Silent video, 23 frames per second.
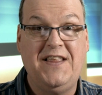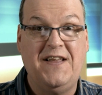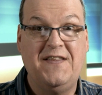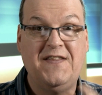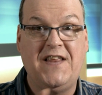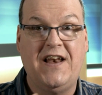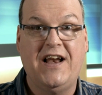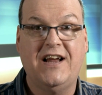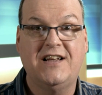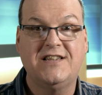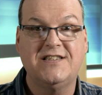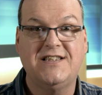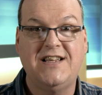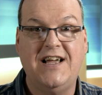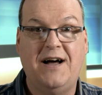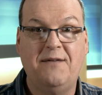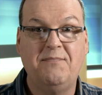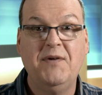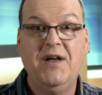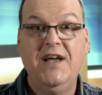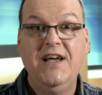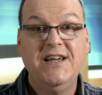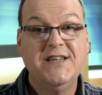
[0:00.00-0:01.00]
in the next
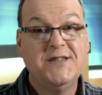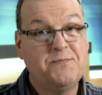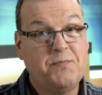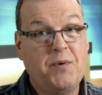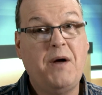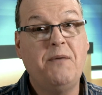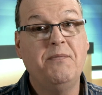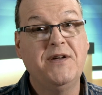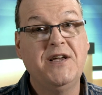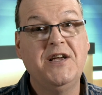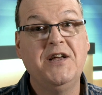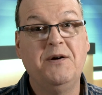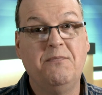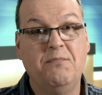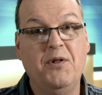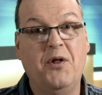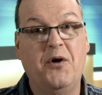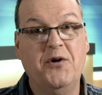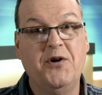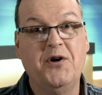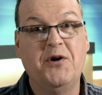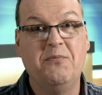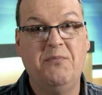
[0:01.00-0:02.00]
step is probably gonna
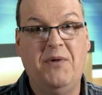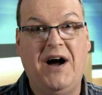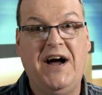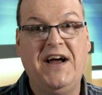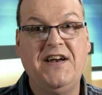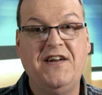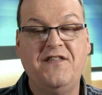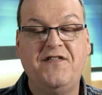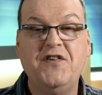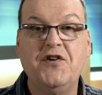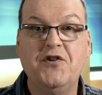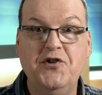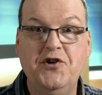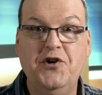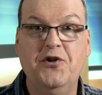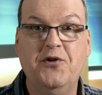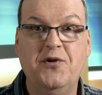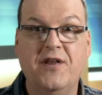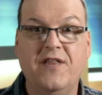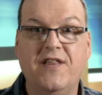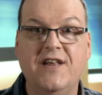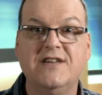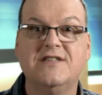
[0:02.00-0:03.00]
blow your mind if you're
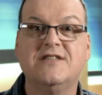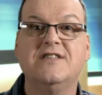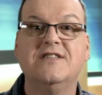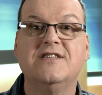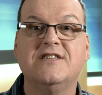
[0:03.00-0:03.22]
new to this.